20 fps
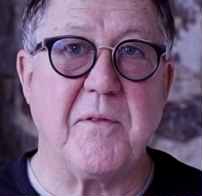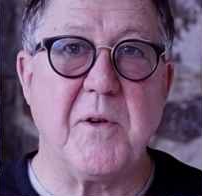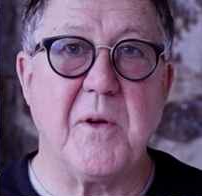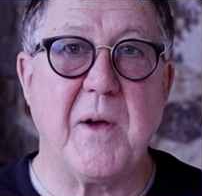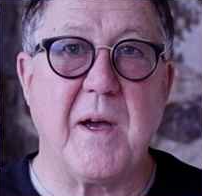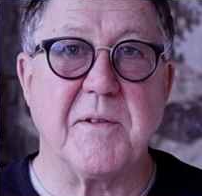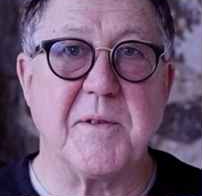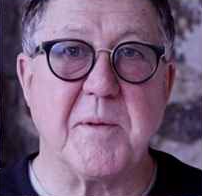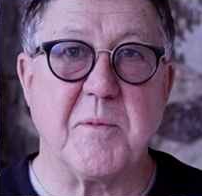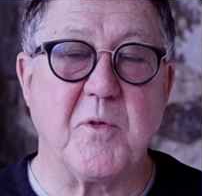if you
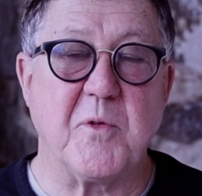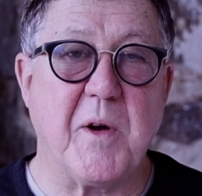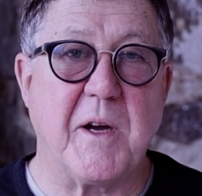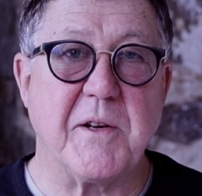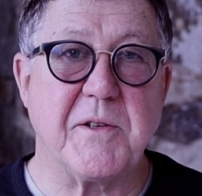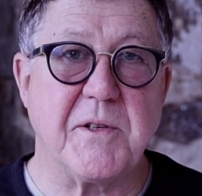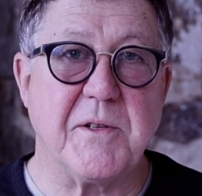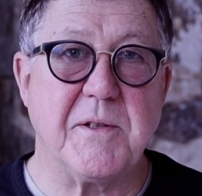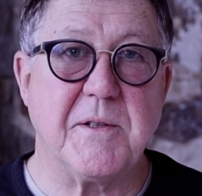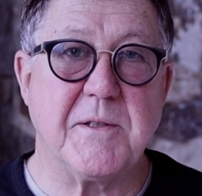have some
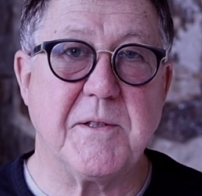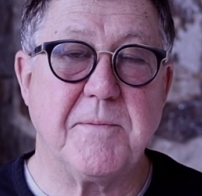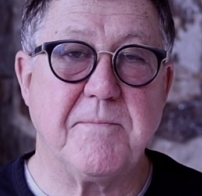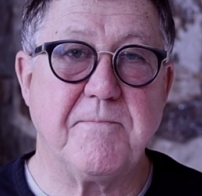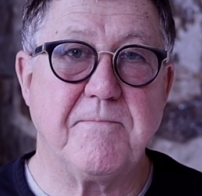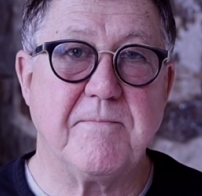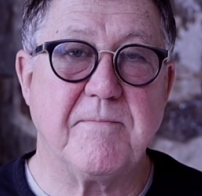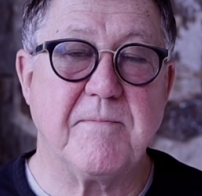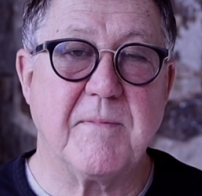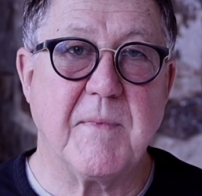questions,
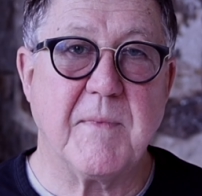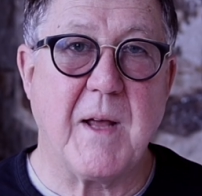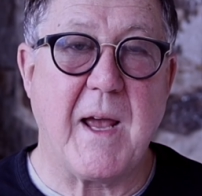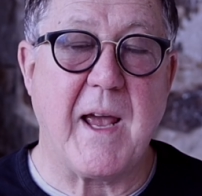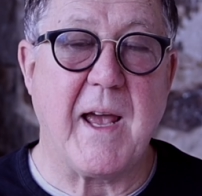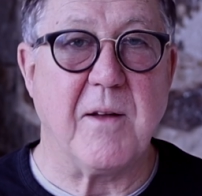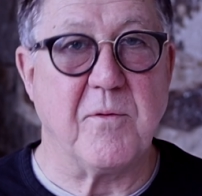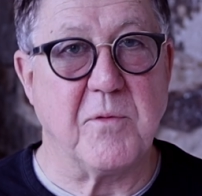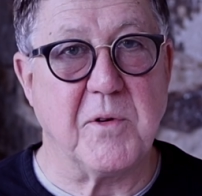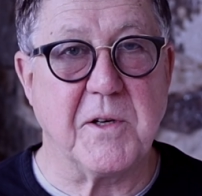
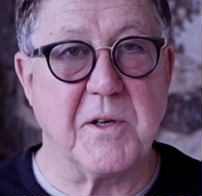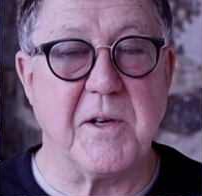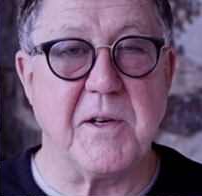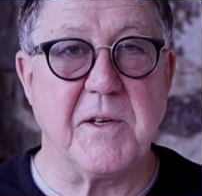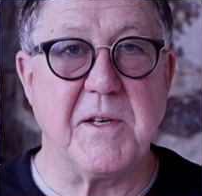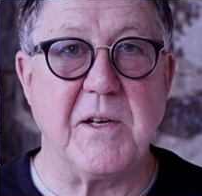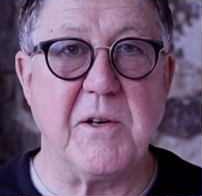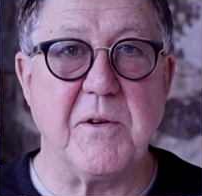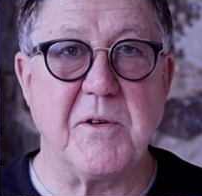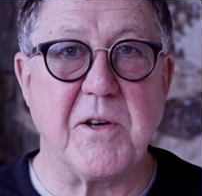and we'll
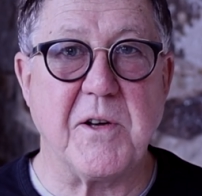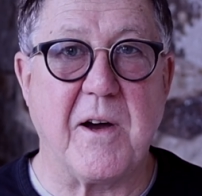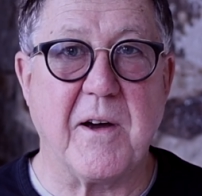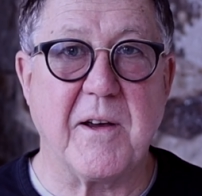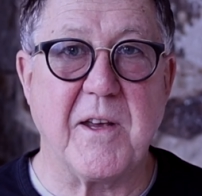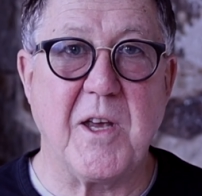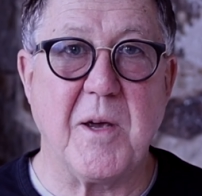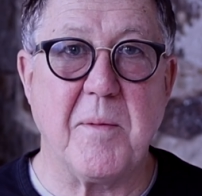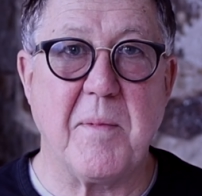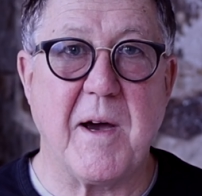continue
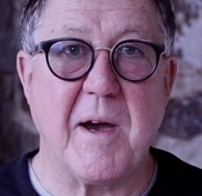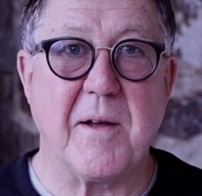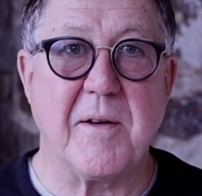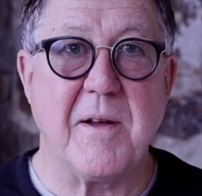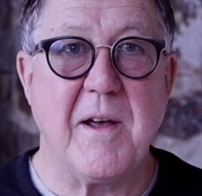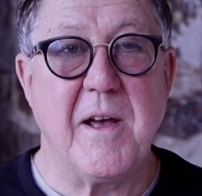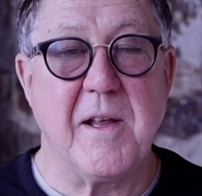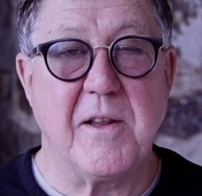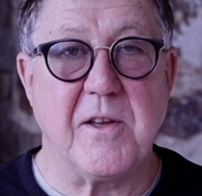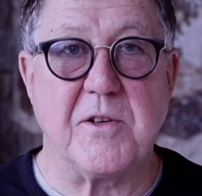talking about
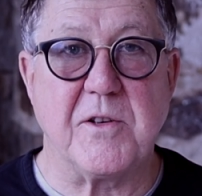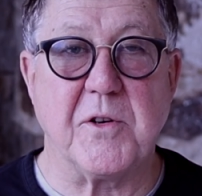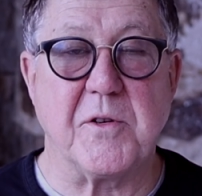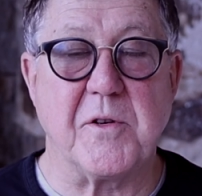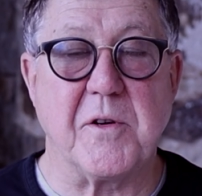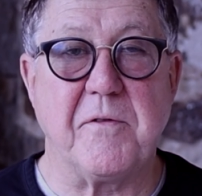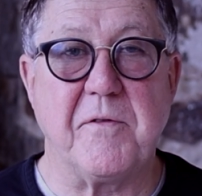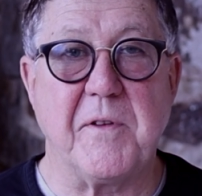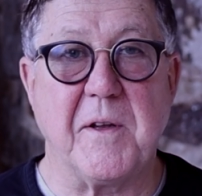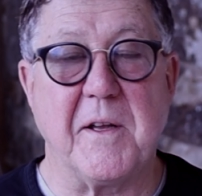the Church
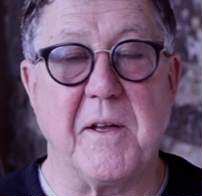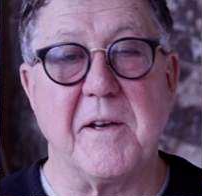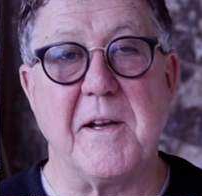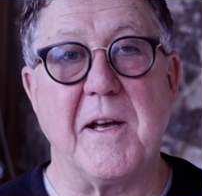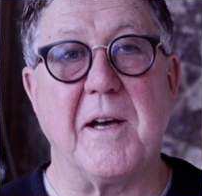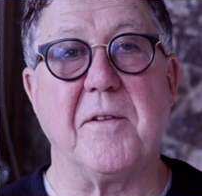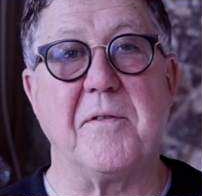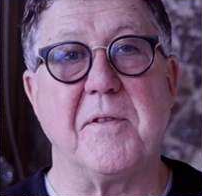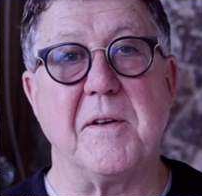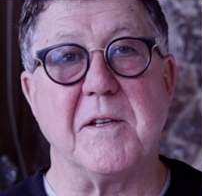of
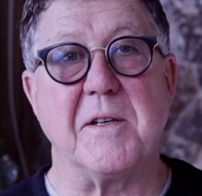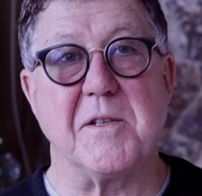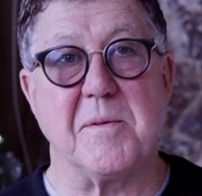Philadelphia